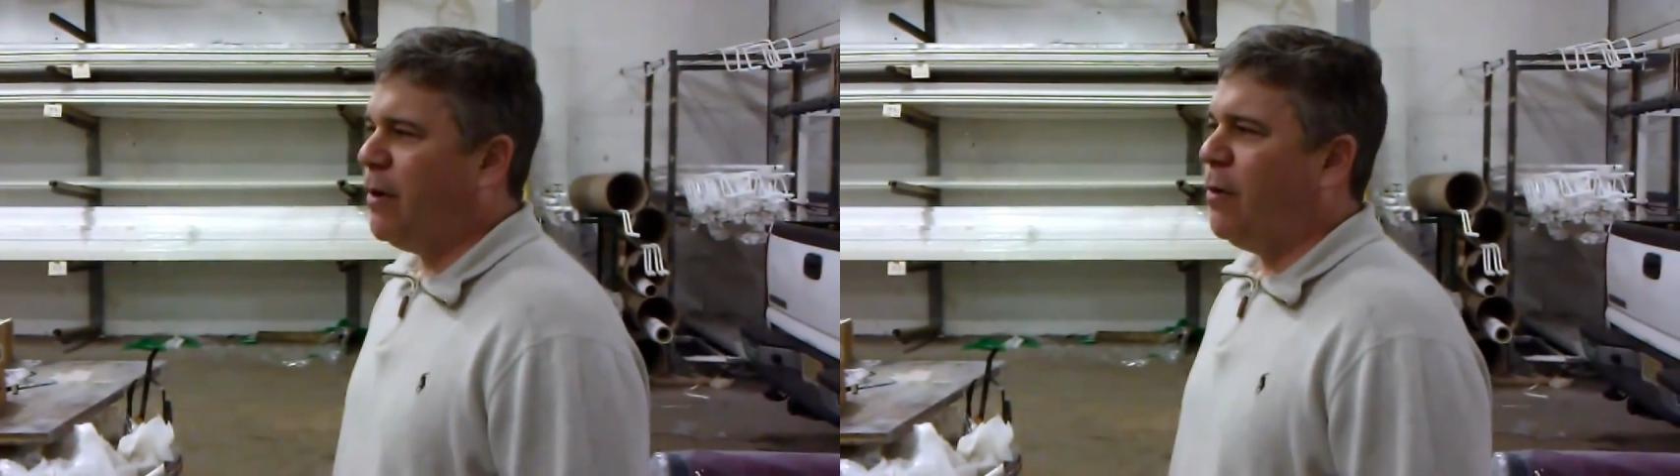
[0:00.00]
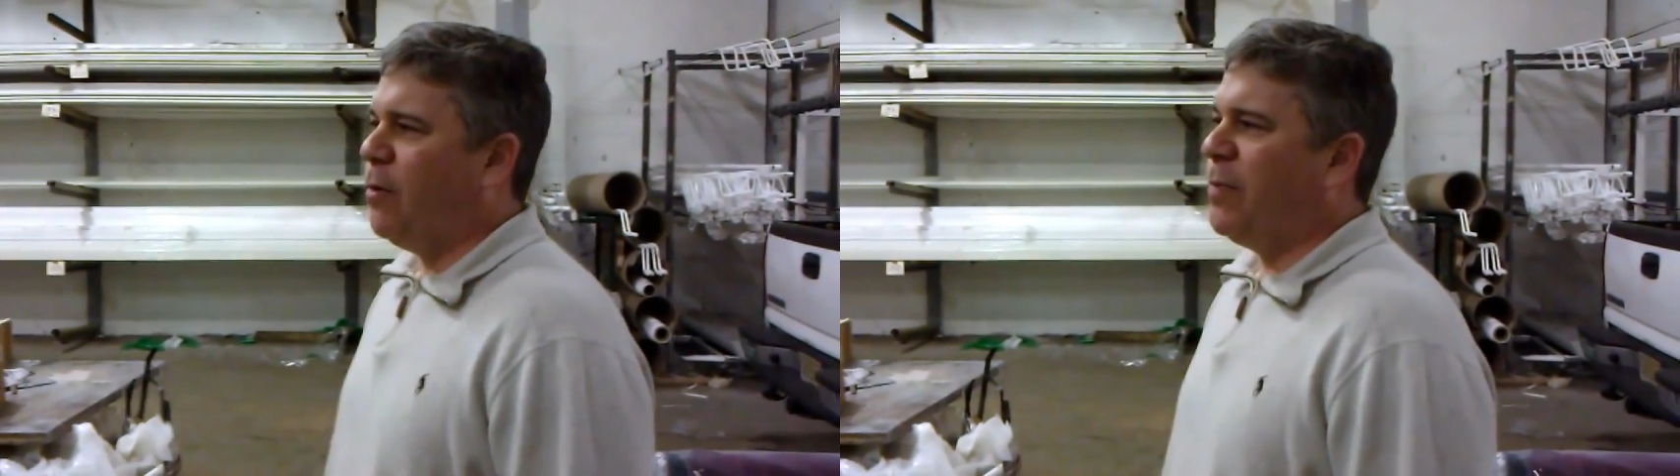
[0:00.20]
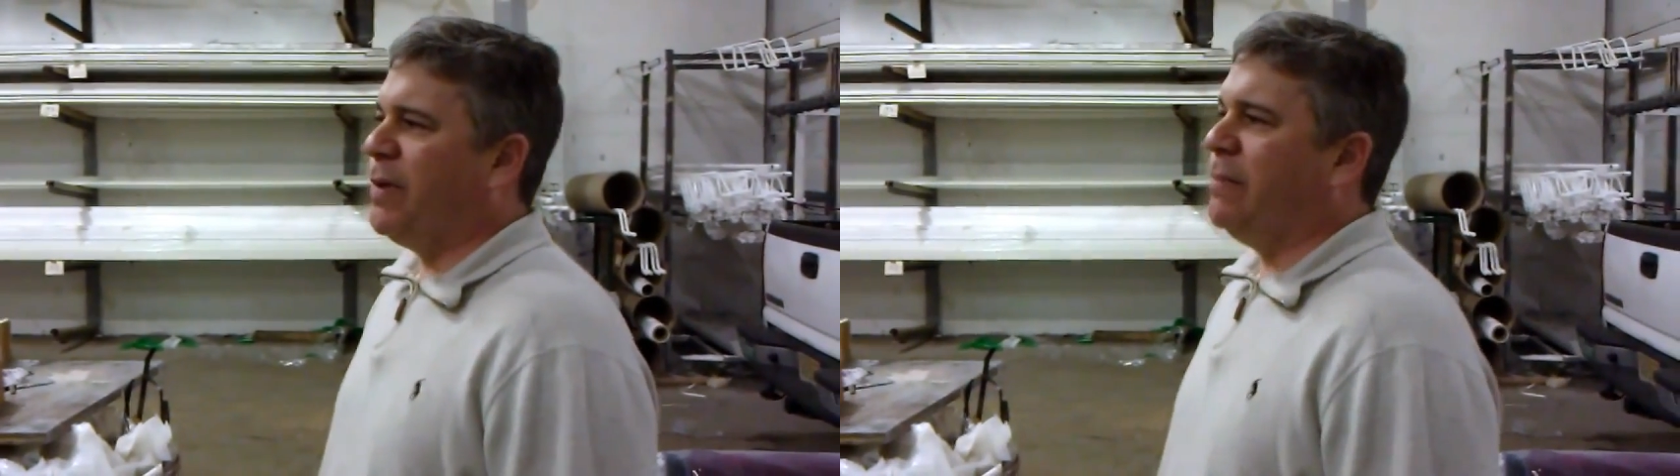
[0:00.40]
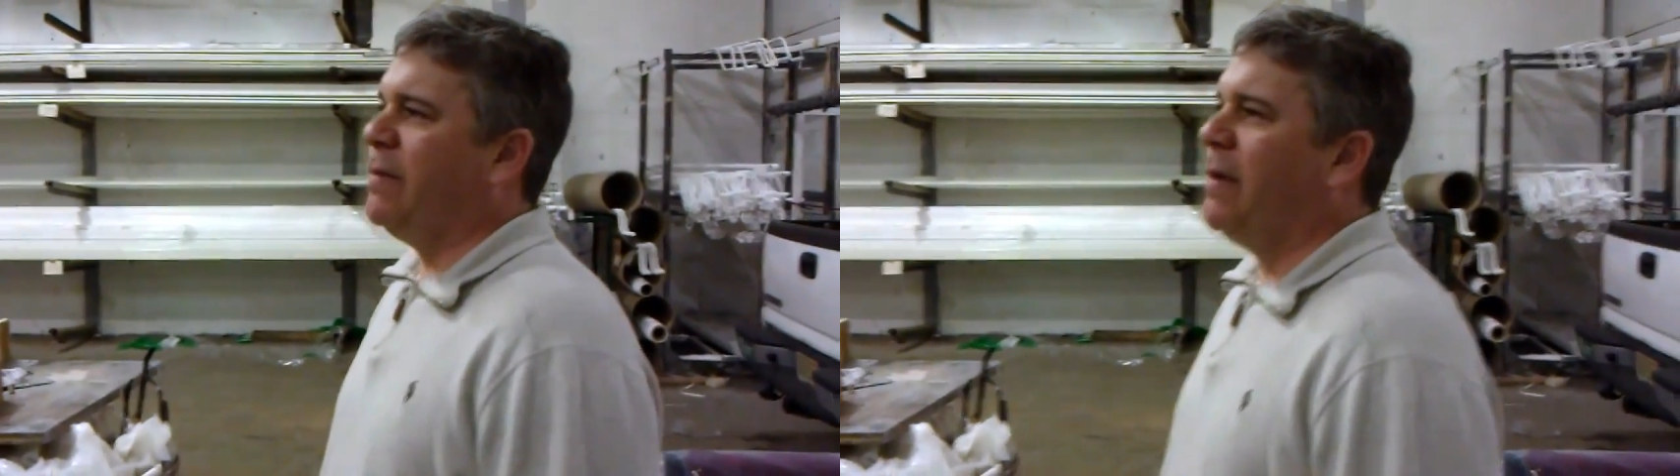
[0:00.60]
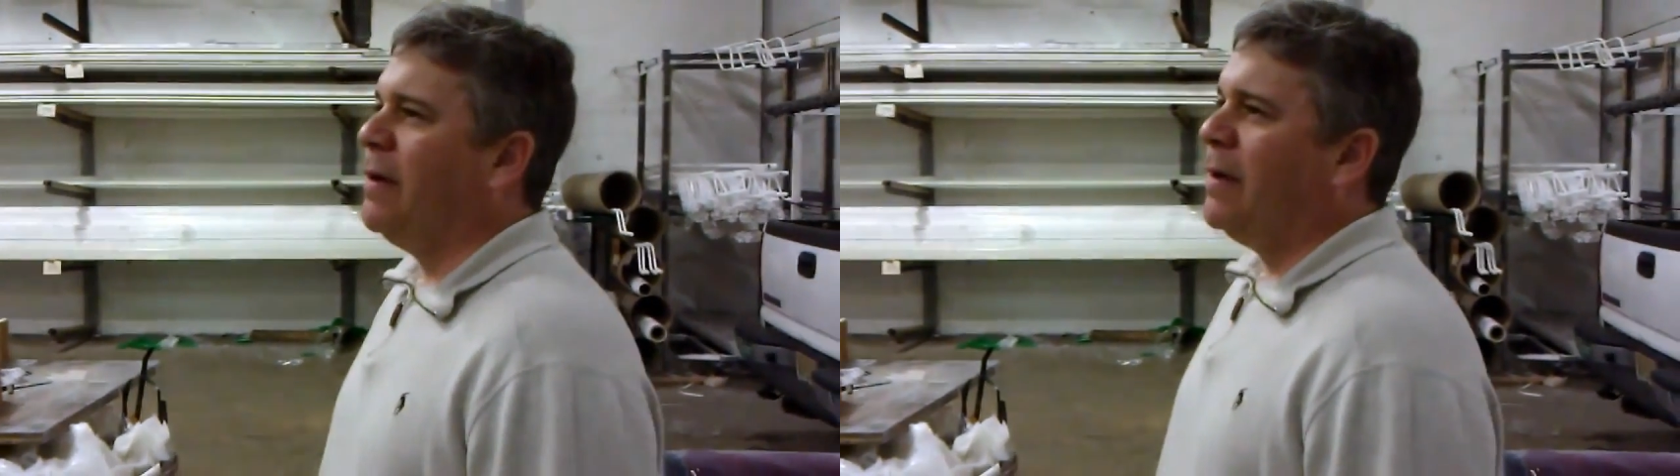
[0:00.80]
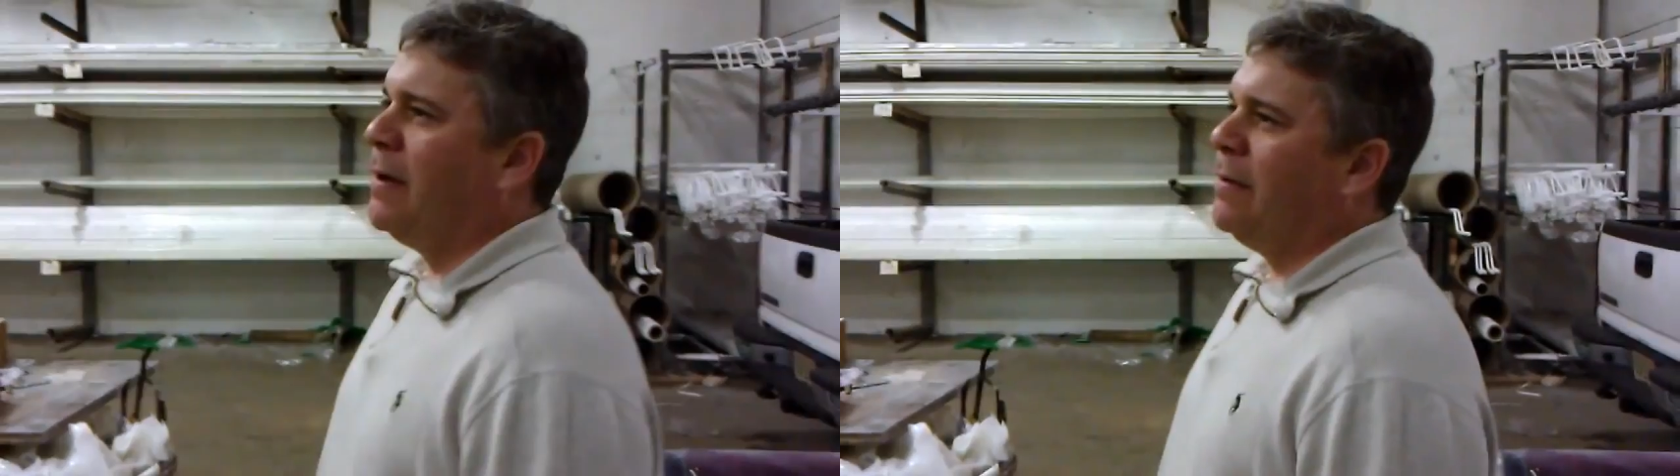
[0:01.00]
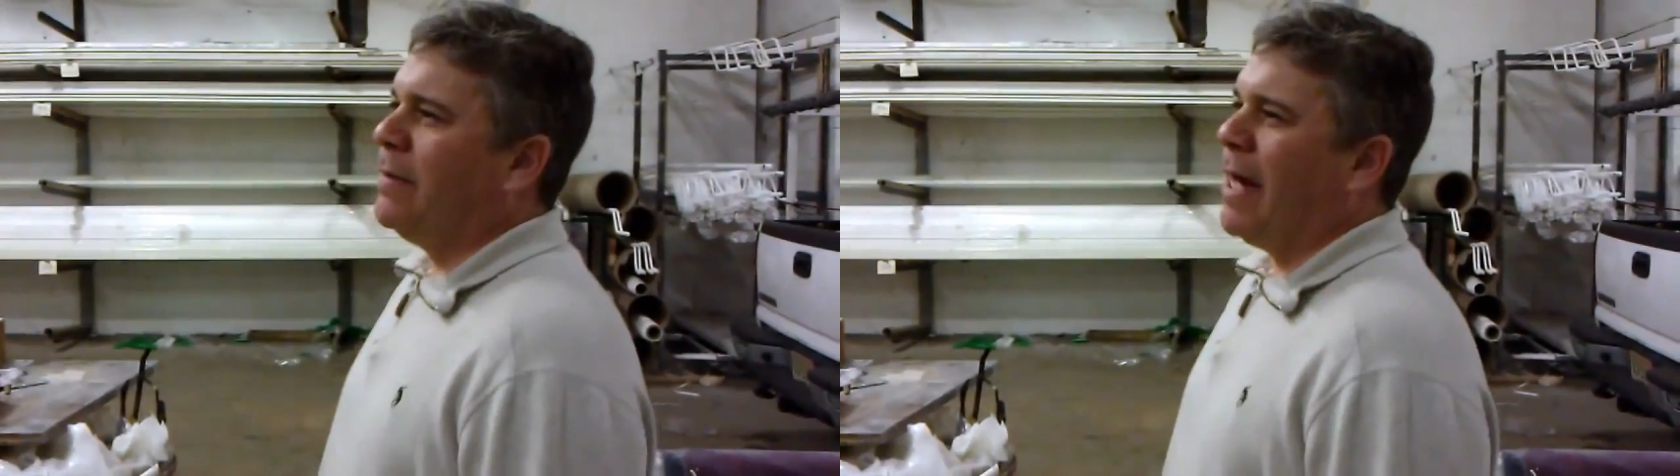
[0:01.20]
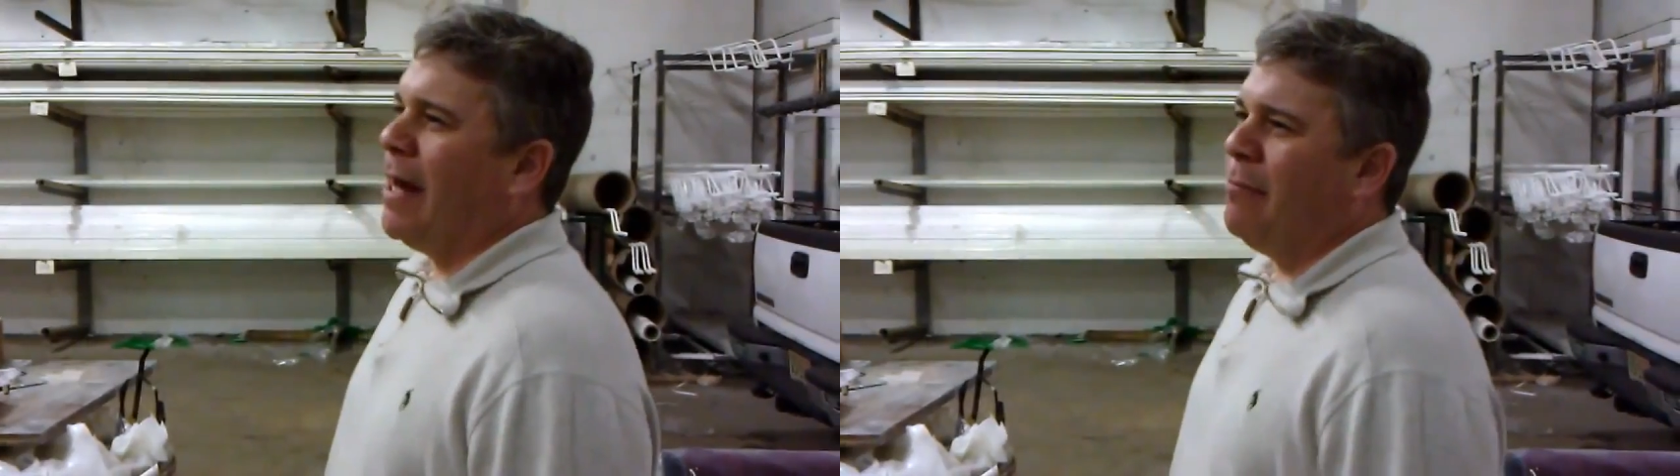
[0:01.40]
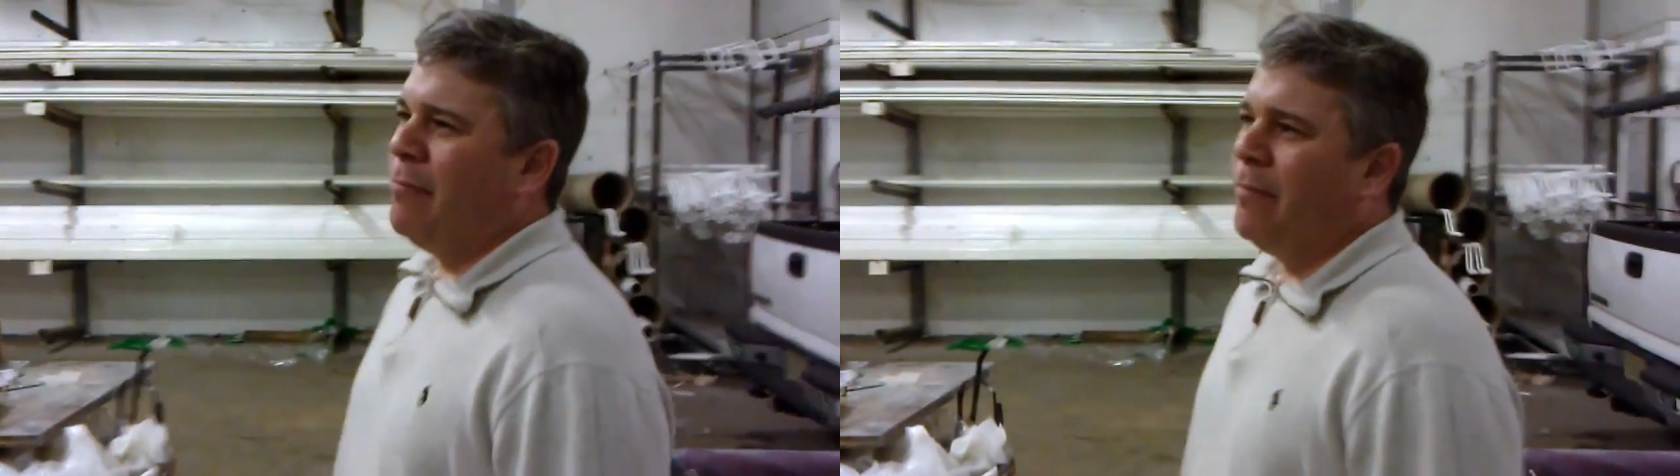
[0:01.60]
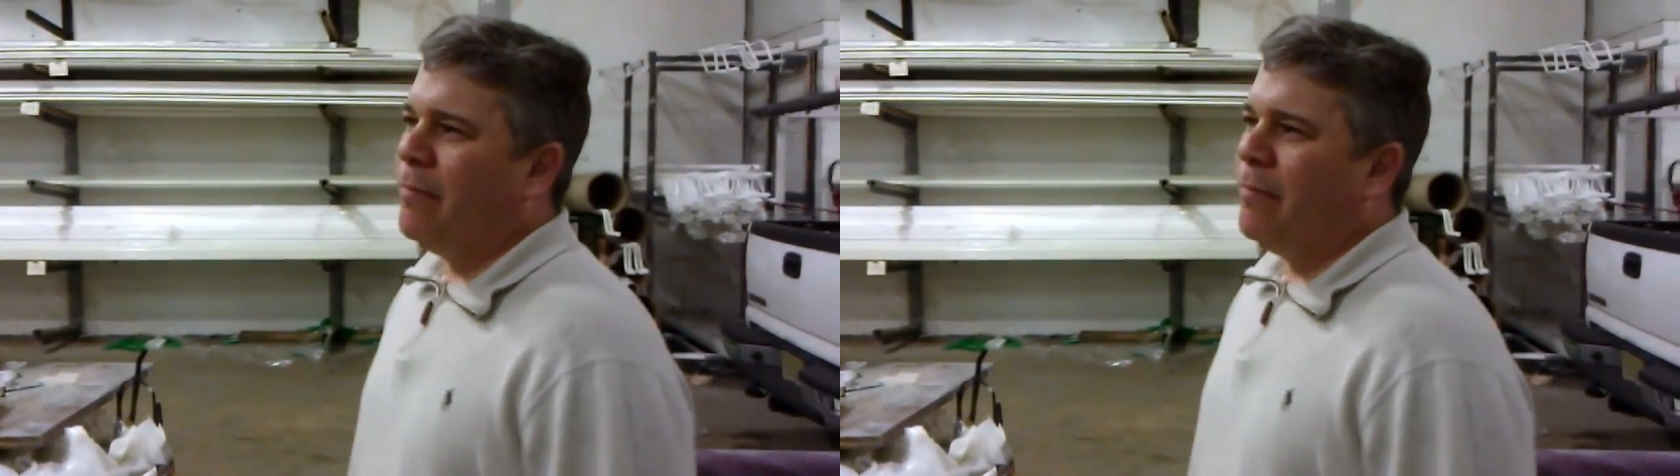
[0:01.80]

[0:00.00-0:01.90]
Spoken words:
We're hoping that